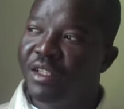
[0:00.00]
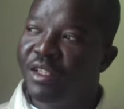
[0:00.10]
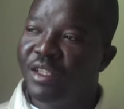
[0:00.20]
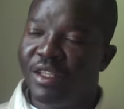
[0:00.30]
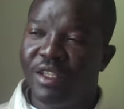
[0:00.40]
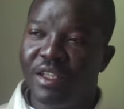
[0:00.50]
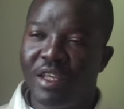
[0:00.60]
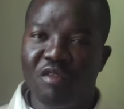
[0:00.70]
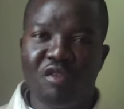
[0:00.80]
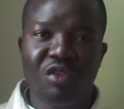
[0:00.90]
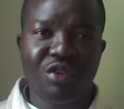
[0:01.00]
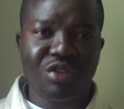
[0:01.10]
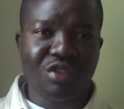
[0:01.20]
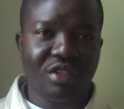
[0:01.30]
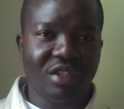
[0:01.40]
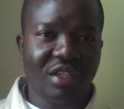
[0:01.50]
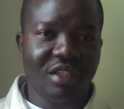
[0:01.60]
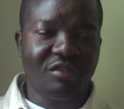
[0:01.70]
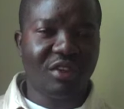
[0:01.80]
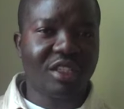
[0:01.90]
infuse, in
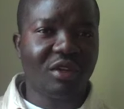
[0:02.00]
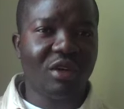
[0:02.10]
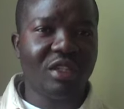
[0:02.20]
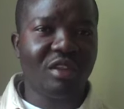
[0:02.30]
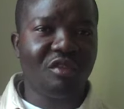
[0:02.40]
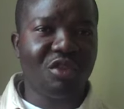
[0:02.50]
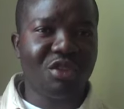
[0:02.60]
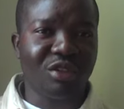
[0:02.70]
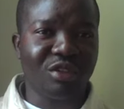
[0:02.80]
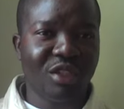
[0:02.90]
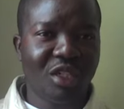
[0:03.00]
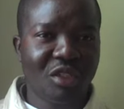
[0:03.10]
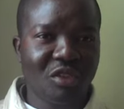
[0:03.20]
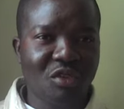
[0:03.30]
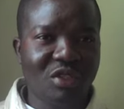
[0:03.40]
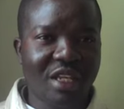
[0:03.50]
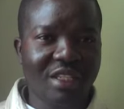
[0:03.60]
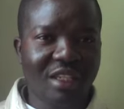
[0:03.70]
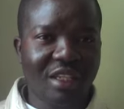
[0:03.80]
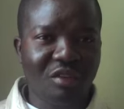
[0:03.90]
France they call it infusion, to start
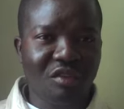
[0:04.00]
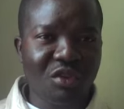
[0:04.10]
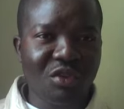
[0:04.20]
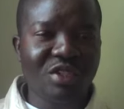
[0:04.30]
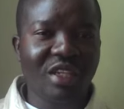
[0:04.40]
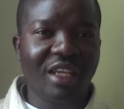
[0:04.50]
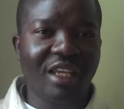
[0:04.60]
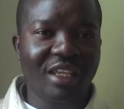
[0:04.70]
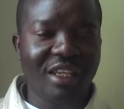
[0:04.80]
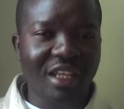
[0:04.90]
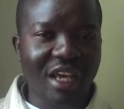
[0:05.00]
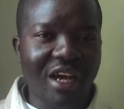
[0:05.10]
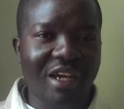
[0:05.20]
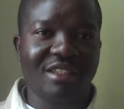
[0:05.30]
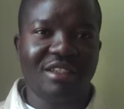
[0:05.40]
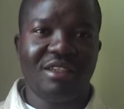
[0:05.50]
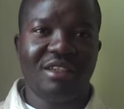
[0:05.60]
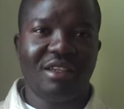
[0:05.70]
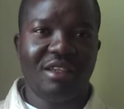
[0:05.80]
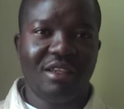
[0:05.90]
infuse in the heart
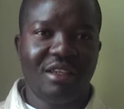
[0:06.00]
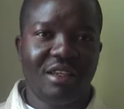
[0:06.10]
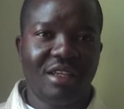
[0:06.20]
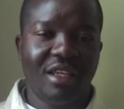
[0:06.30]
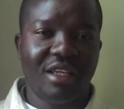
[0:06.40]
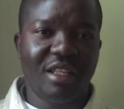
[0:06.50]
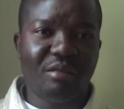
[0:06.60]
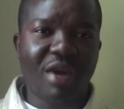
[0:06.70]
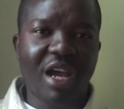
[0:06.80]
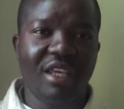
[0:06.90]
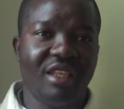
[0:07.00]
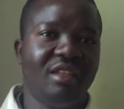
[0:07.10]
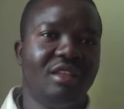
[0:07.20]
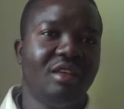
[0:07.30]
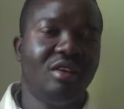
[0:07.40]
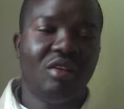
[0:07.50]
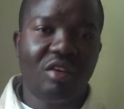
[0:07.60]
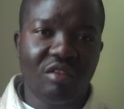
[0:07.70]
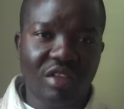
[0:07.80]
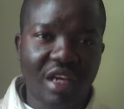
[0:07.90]
and the mind of
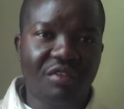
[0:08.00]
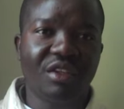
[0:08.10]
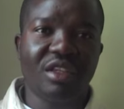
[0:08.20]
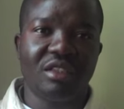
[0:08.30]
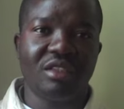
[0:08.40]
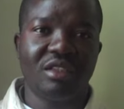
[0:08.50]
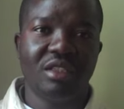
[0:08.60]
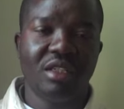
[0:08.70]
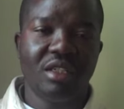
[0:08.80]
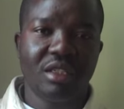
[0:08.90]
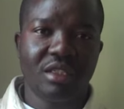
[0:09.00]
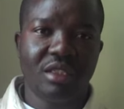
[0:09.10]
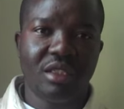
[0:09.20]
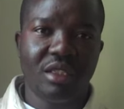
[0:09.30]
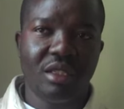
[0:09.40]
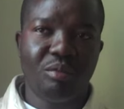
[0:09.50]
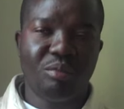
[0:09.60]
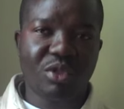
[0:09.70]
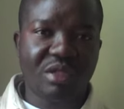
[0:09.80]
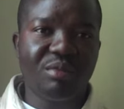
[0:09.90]
the African, the
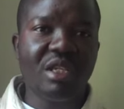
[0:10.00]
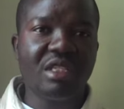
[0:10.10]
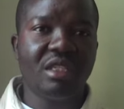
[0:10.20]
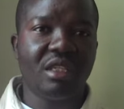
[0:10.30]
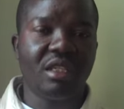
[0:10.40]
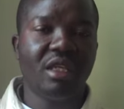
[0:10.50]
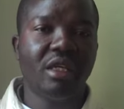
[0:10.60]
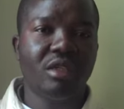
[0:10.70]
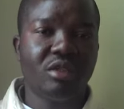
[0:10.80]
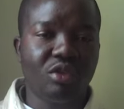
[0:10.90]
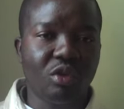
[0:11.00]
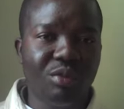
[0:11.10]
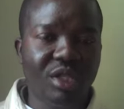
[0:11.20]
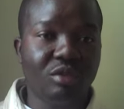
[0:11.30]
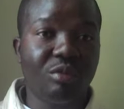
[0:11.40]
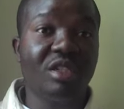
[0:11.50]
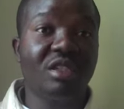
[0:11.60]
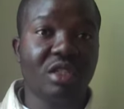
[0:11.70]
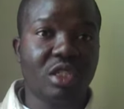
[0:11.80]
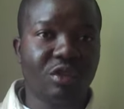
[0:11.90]
possibility to be
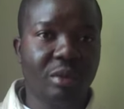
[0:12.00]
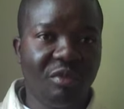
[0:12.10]
transformed